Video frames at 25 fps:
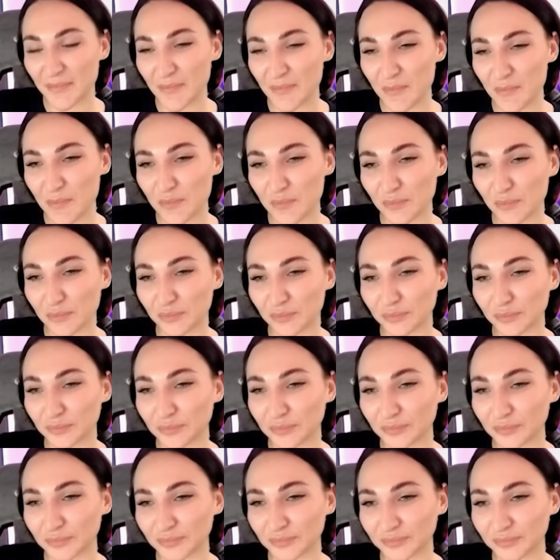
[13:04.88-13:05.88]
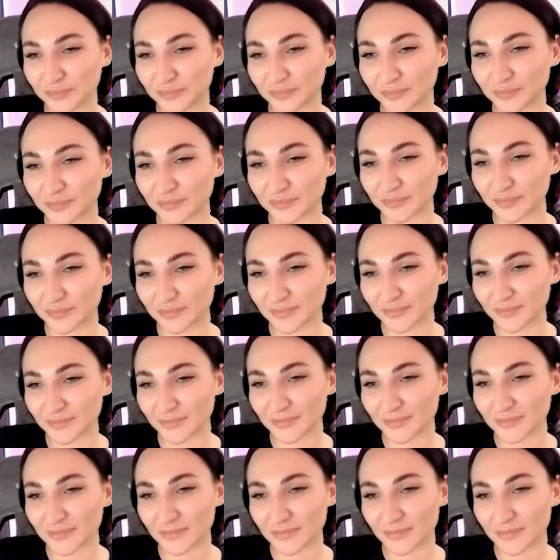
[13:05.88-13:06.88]

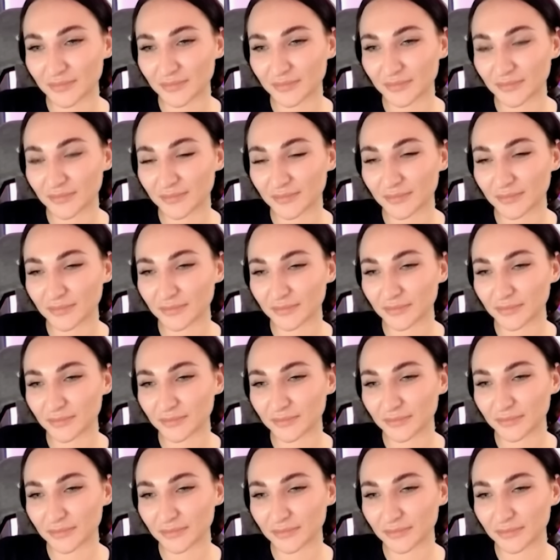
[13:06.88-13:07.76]
No words are spoken by the person on screen.